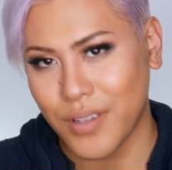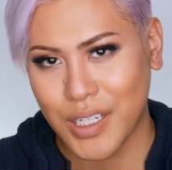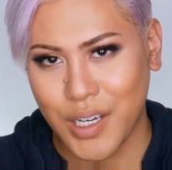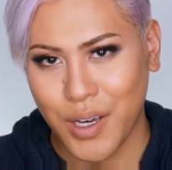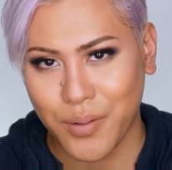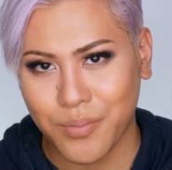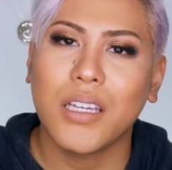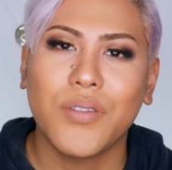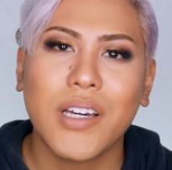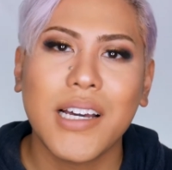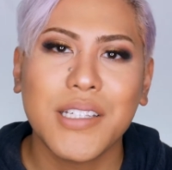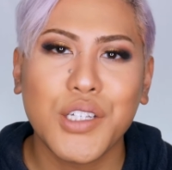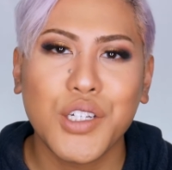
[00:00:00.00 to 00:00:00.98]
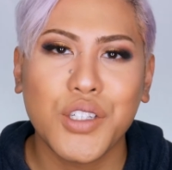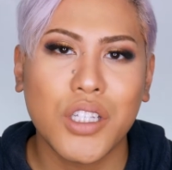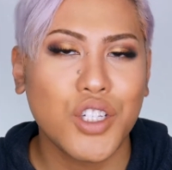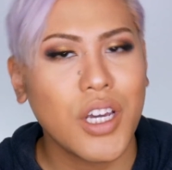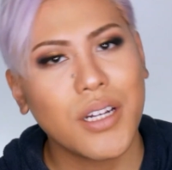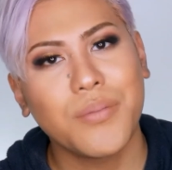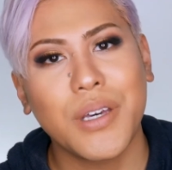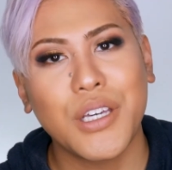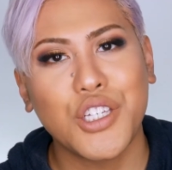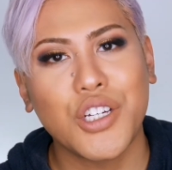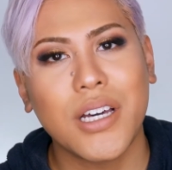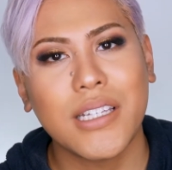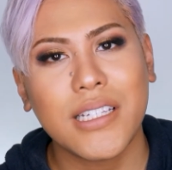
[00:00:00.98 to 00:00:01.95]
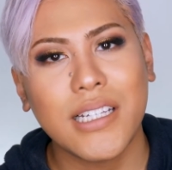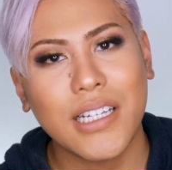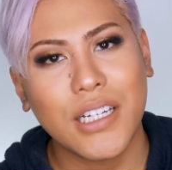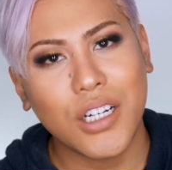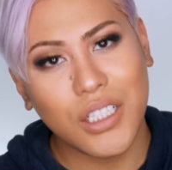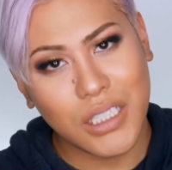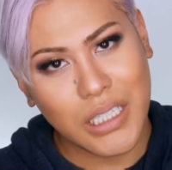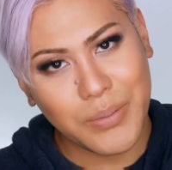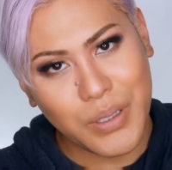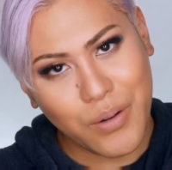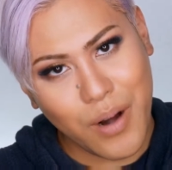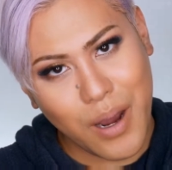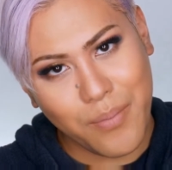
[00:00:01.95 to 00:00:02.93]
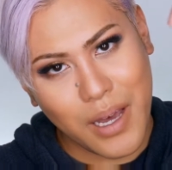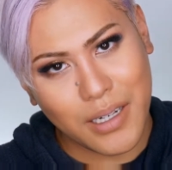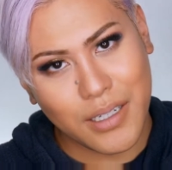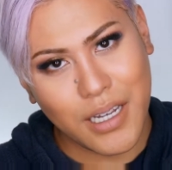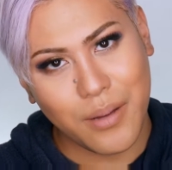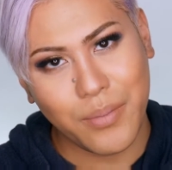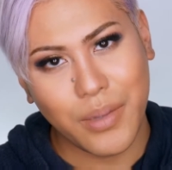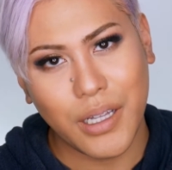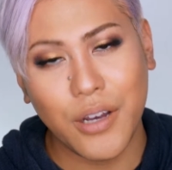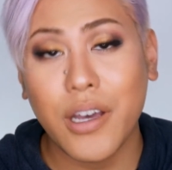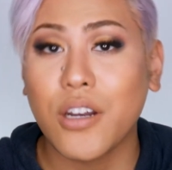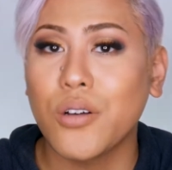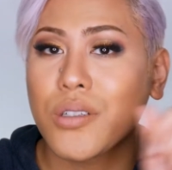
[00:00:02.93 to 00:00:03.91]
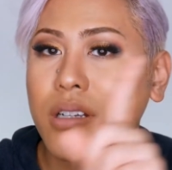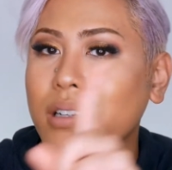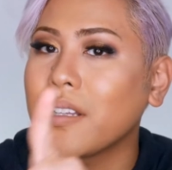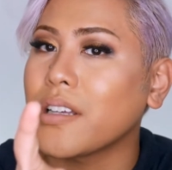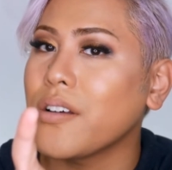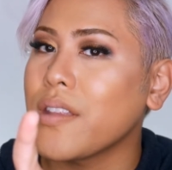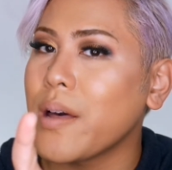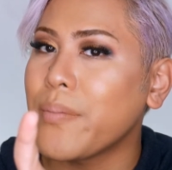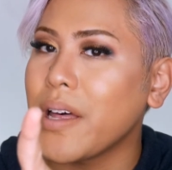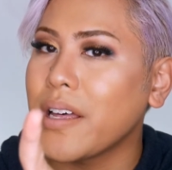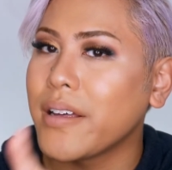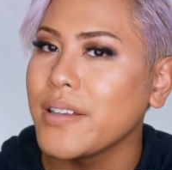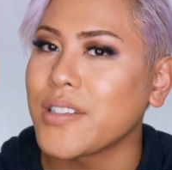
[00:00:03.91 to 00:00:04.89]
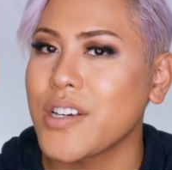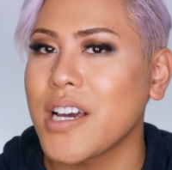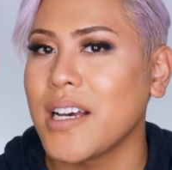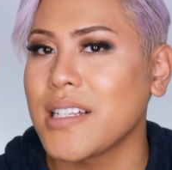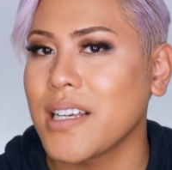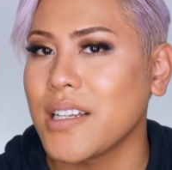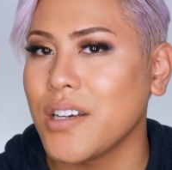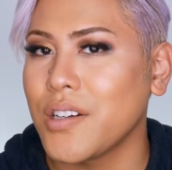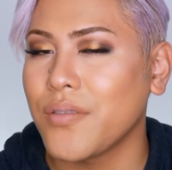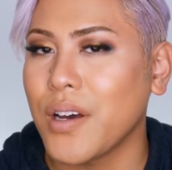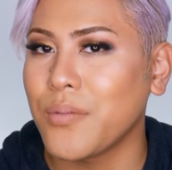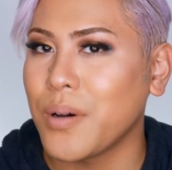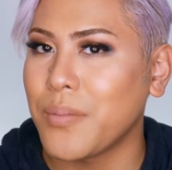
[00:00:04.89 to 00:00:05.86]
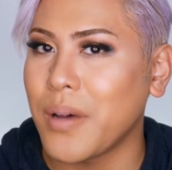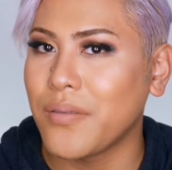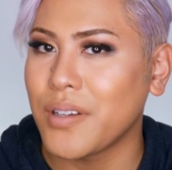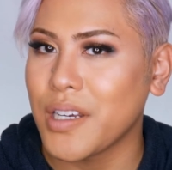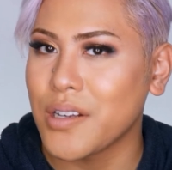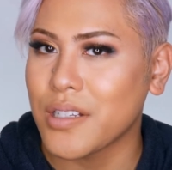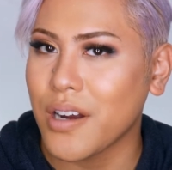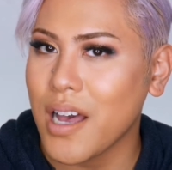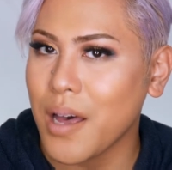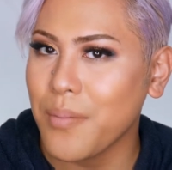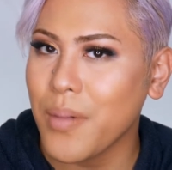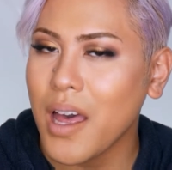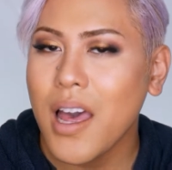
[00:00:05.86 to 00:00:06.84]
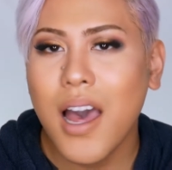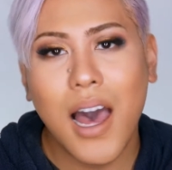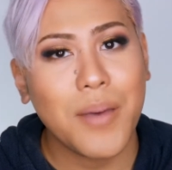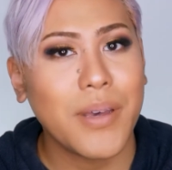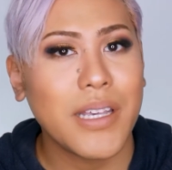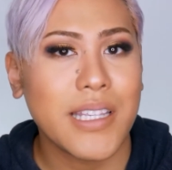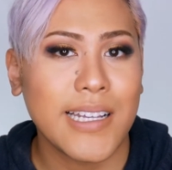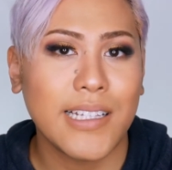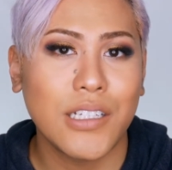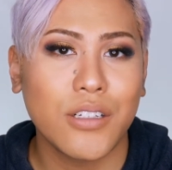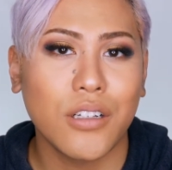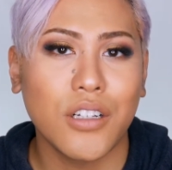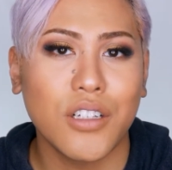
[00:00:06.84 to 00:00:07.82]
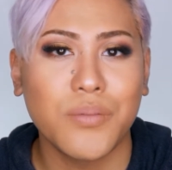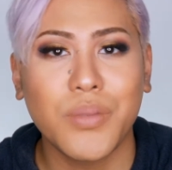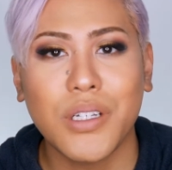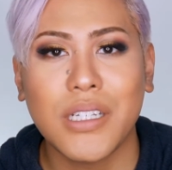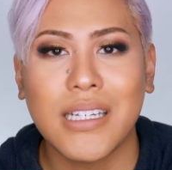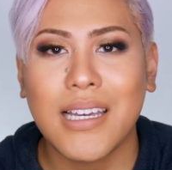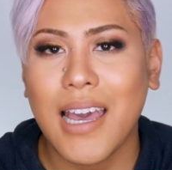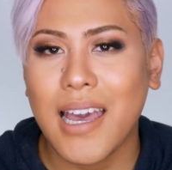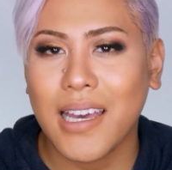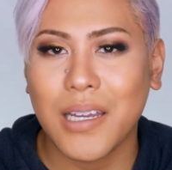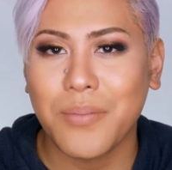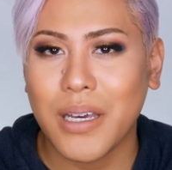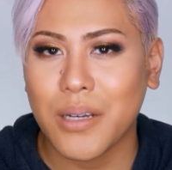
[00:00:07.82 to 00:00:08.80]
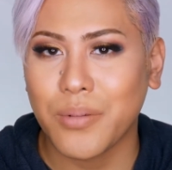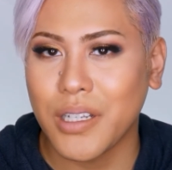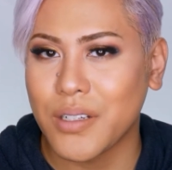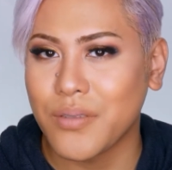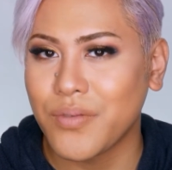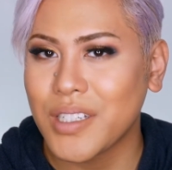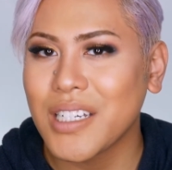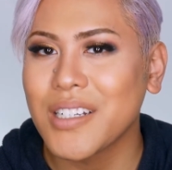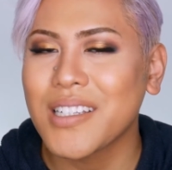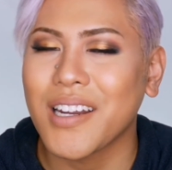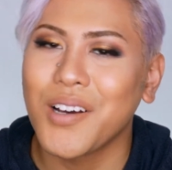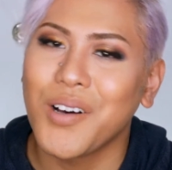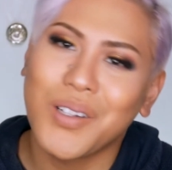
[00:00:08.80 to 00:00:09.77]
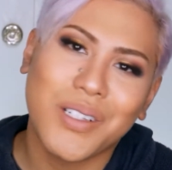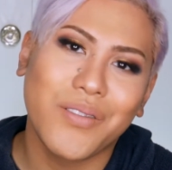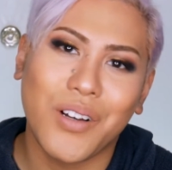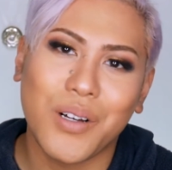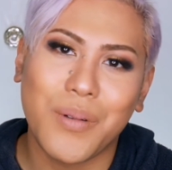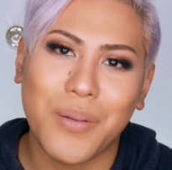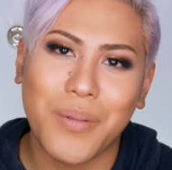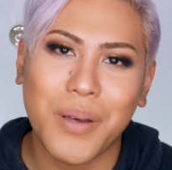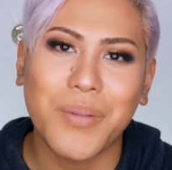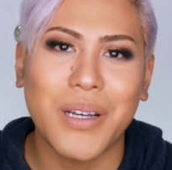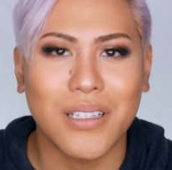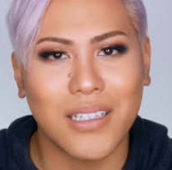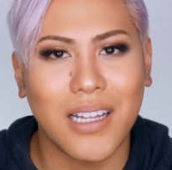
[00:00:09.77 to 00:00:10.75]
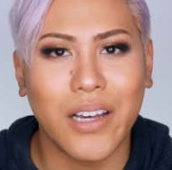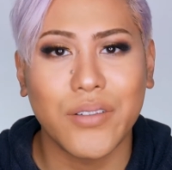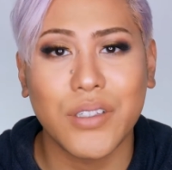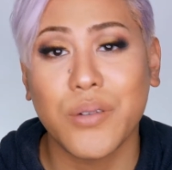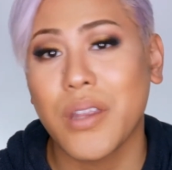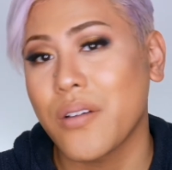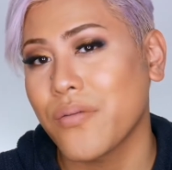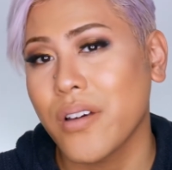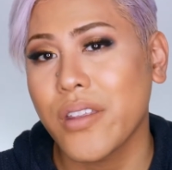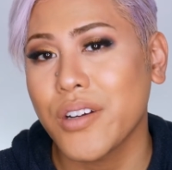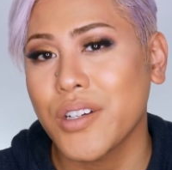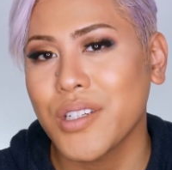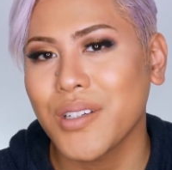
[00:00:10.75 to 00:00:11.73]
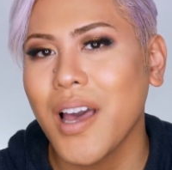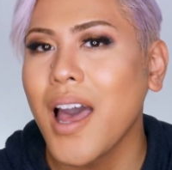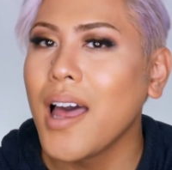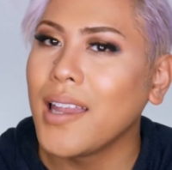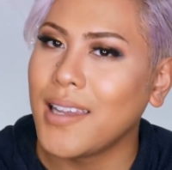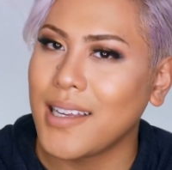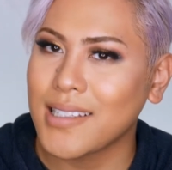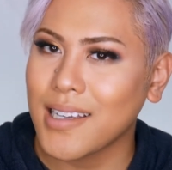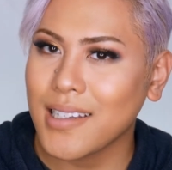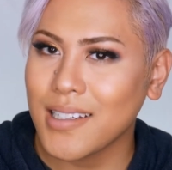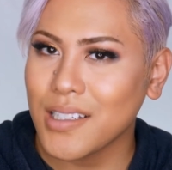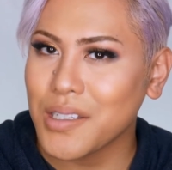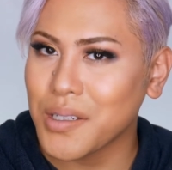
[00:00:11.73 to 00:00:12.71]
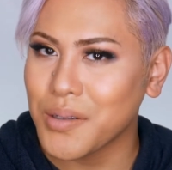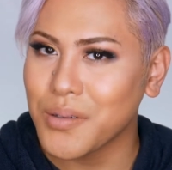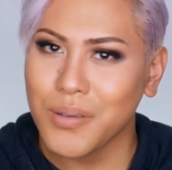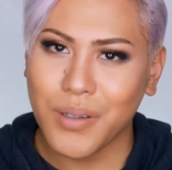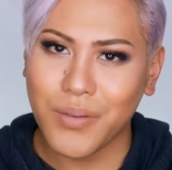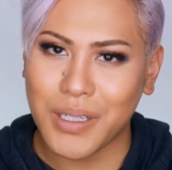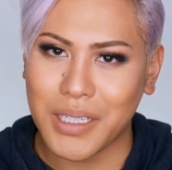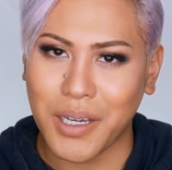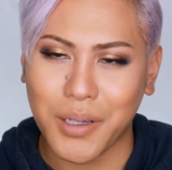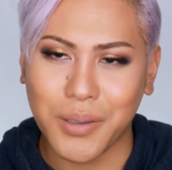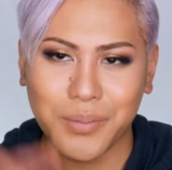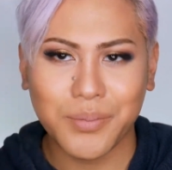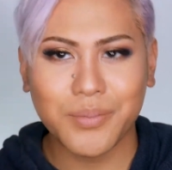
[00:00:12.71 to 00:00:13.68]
video. If you guys are new to the channel, make sure you guys click on the subscribe button down below and also click on that bell so you guys get notified when my videos are up. I basically do a lot of beauty, hair and makeup related videos, and I also vlog about my personal life. So without further ado, let's get into the video.